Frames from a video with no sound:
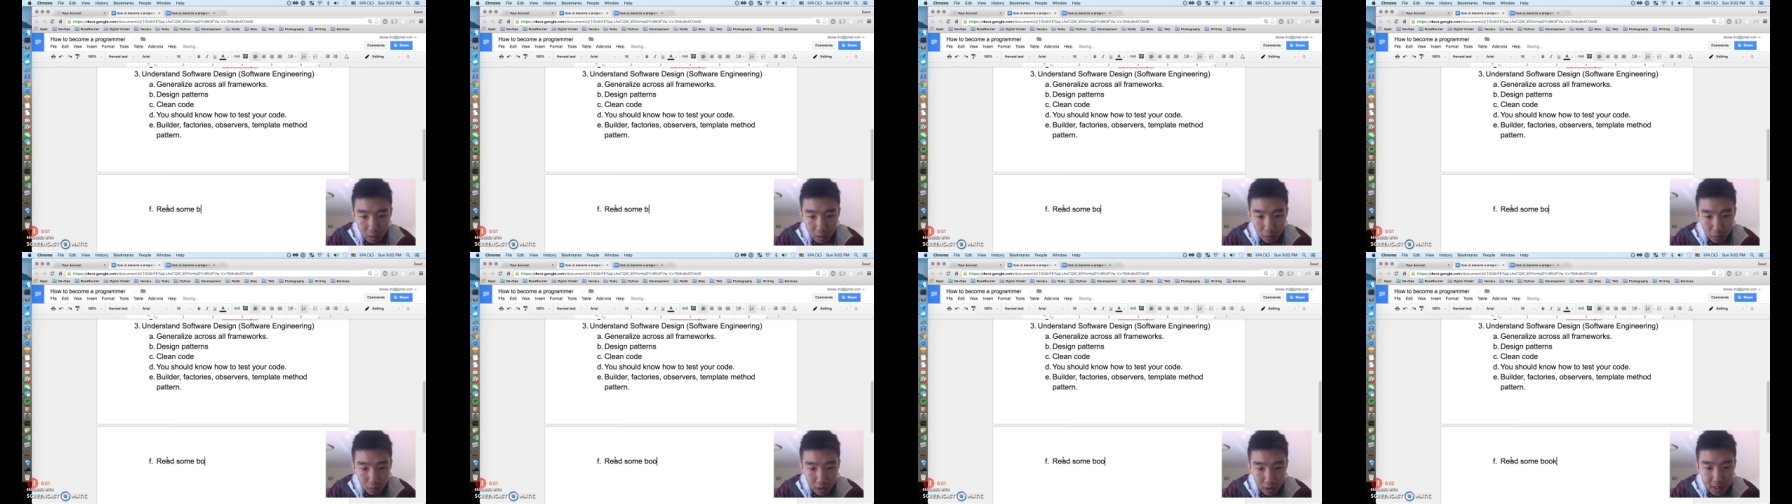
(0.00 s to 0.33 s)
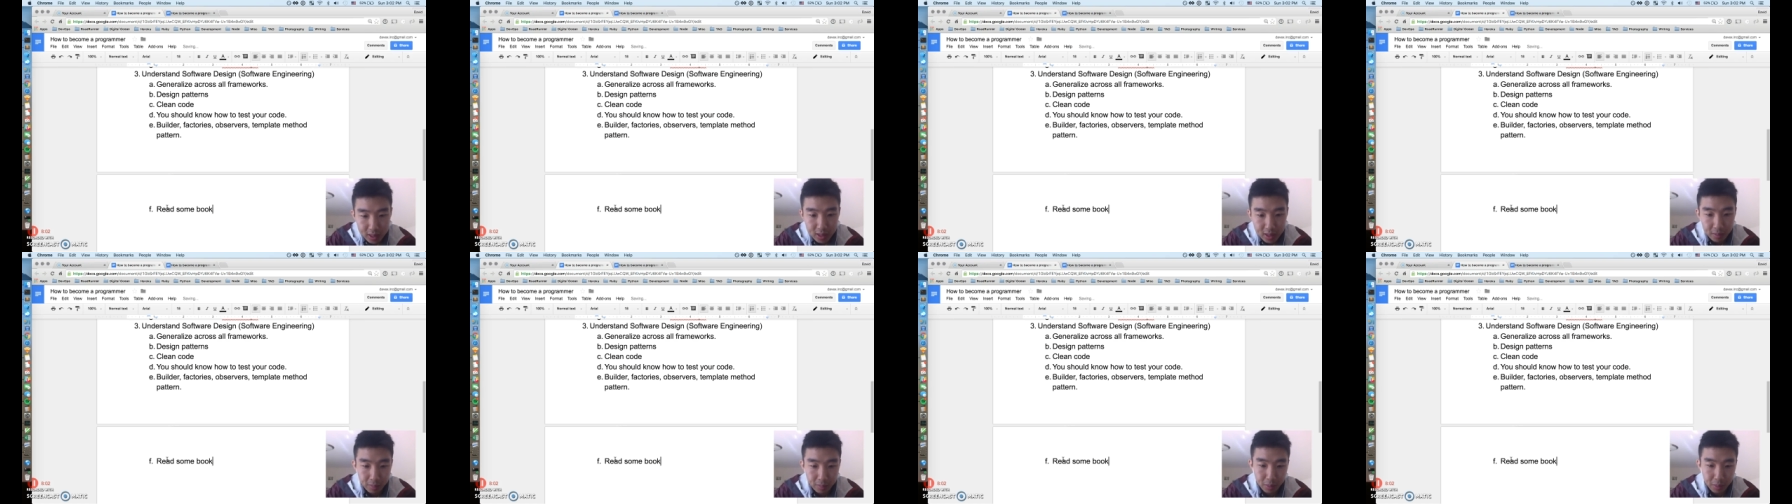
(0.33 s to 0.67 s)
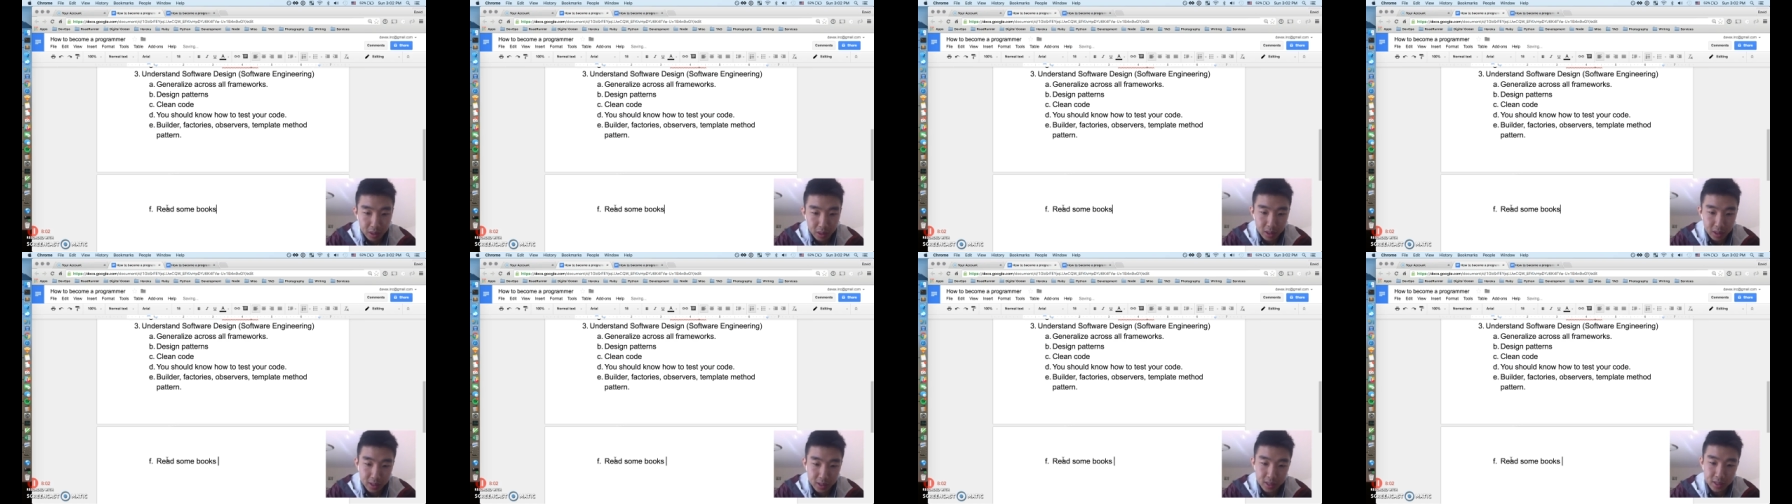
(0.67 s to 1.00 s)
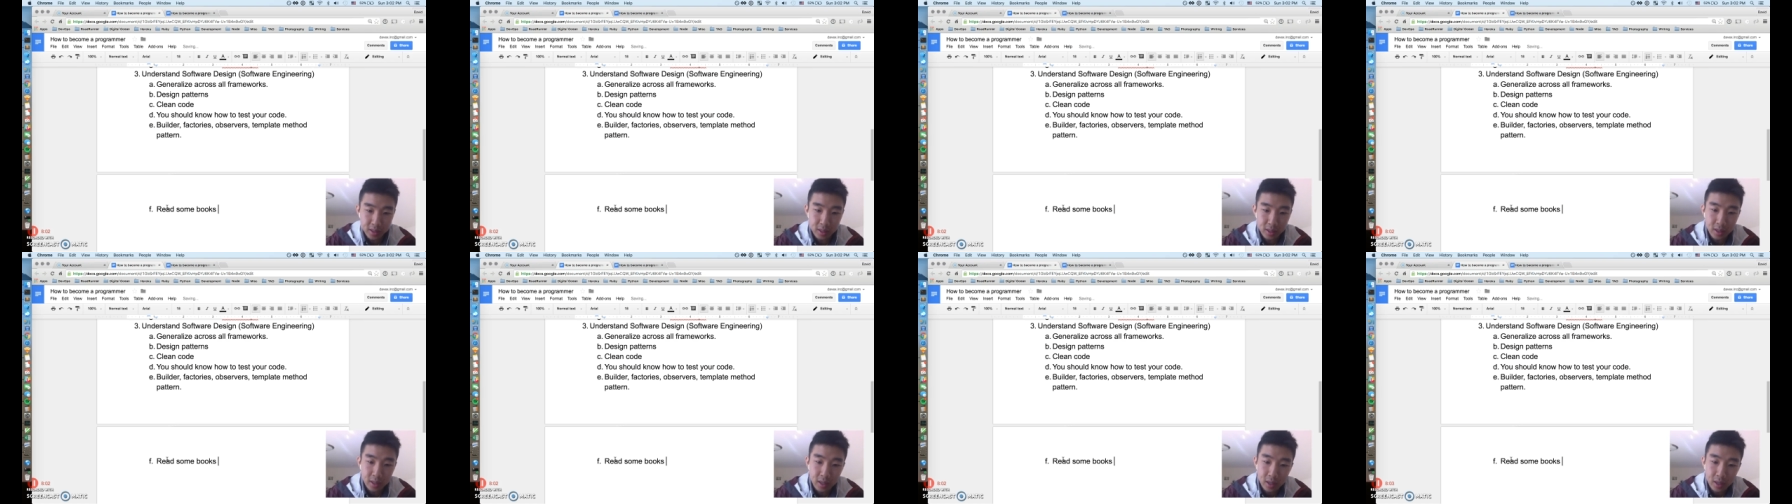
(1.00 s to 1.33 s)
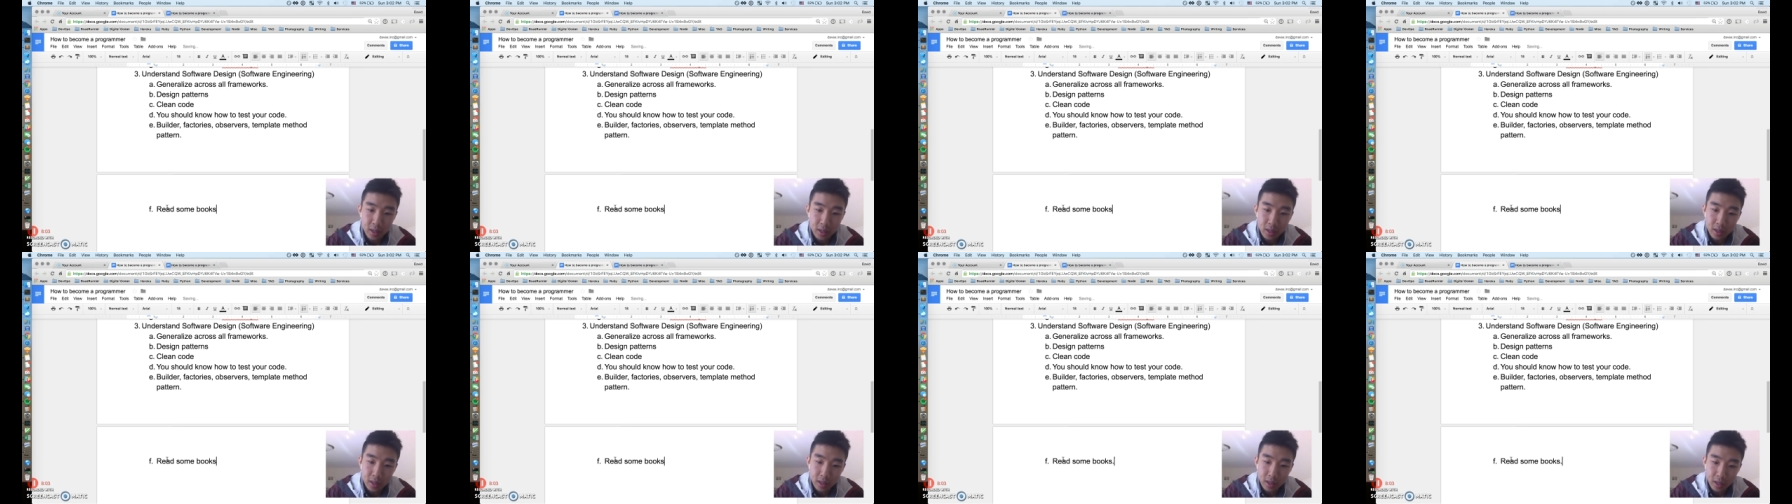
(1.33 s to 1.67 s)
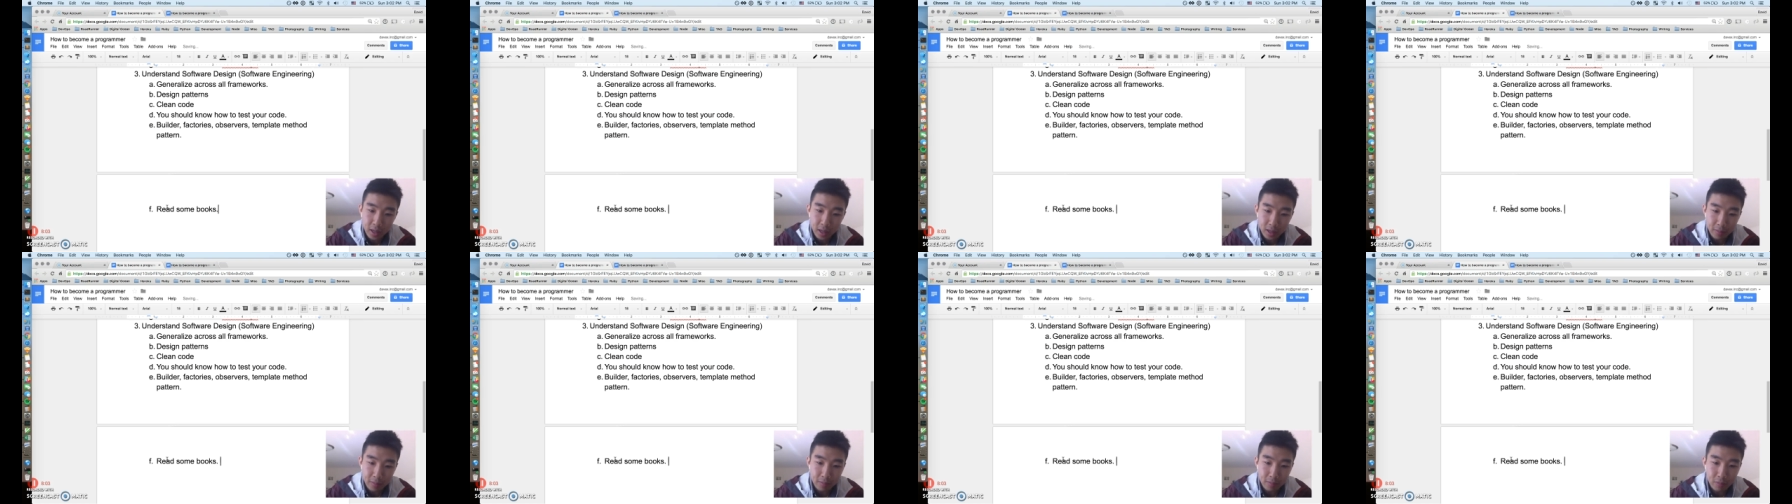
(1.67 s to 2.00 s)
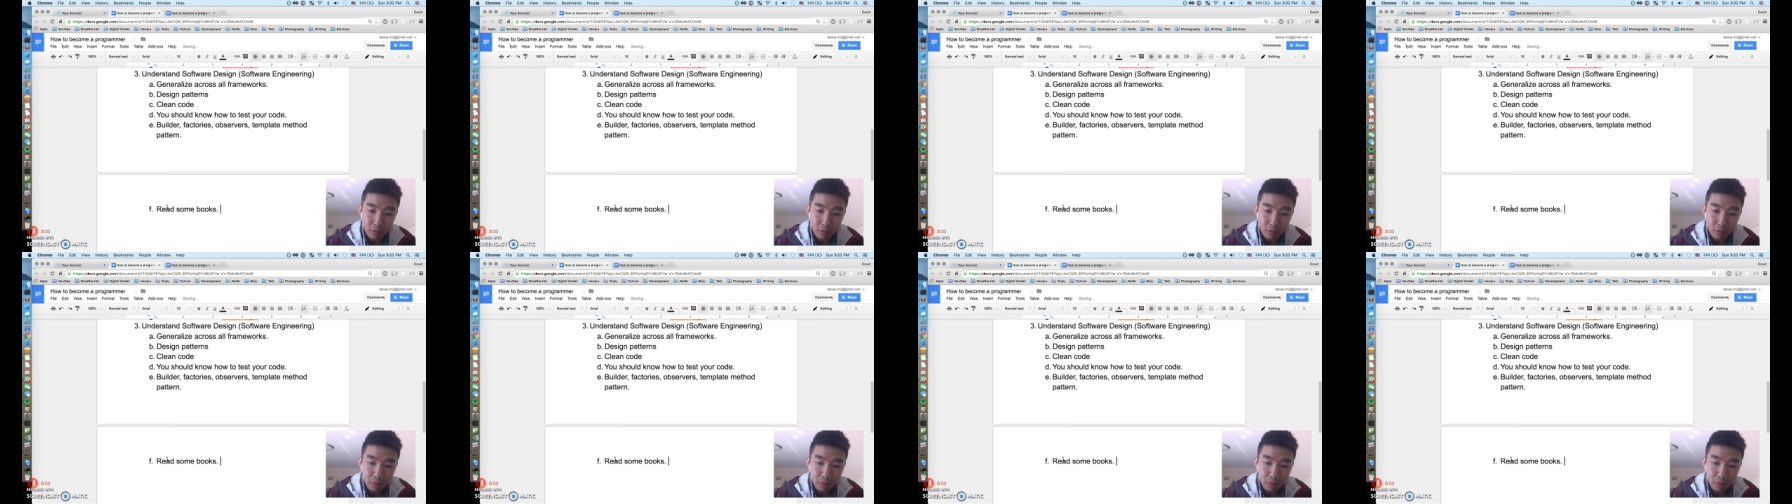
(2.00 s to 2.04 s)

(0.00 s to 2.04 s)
read some books, um,